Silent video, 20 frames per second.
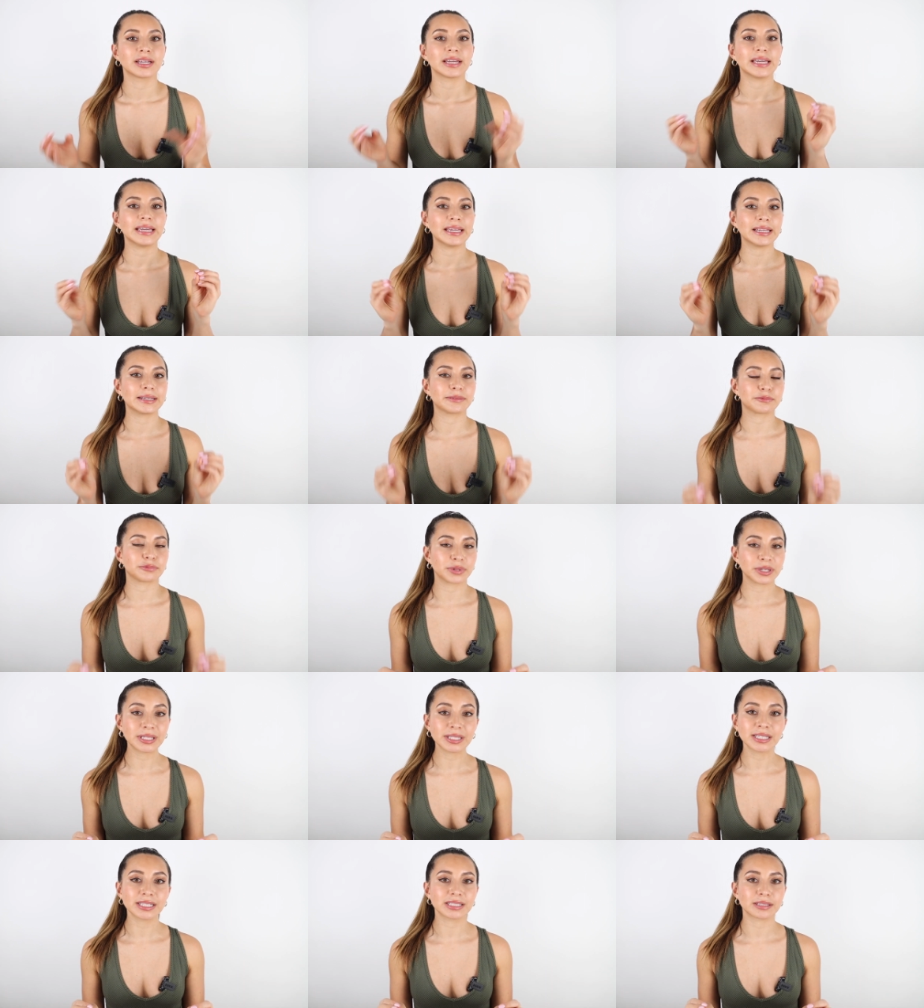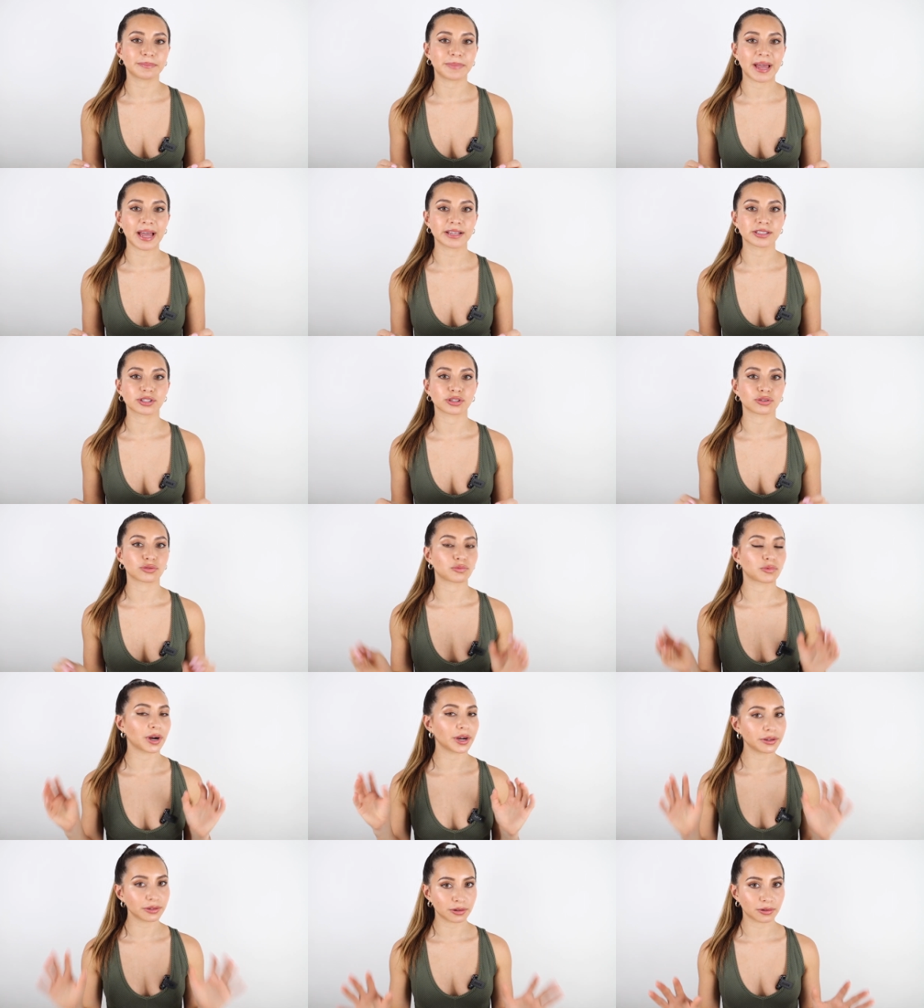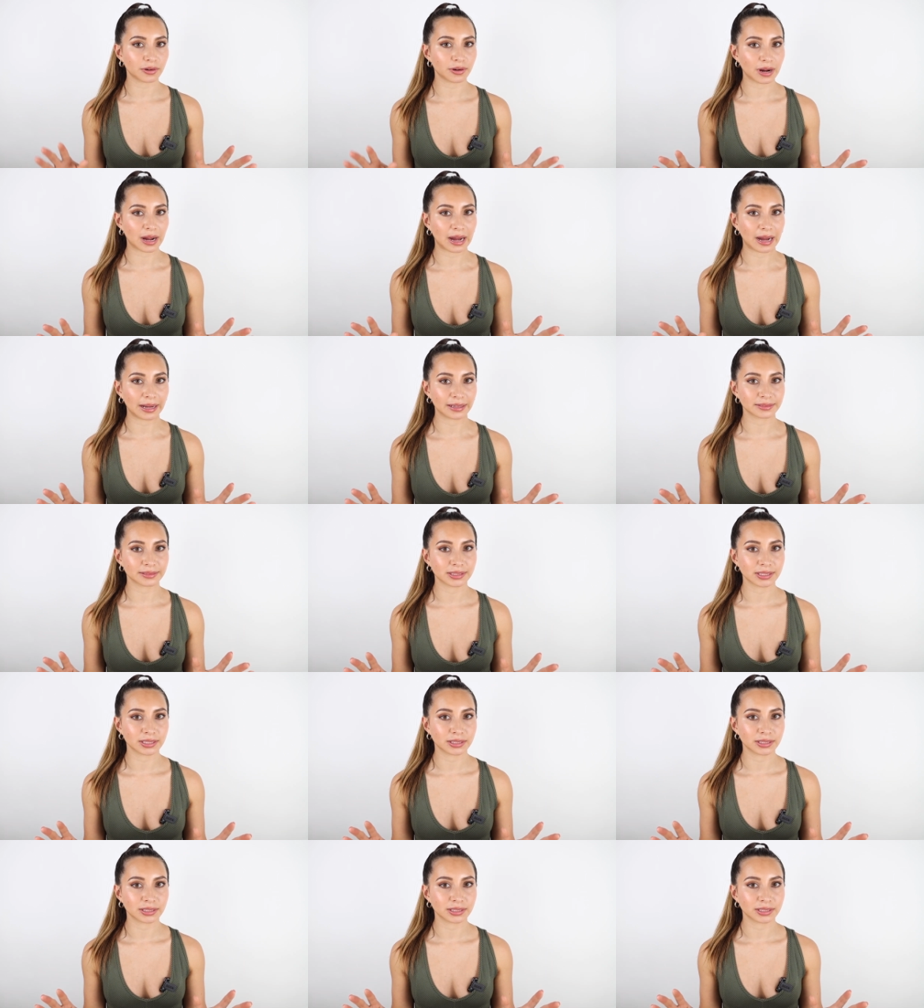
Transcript: It really depends on where you're at.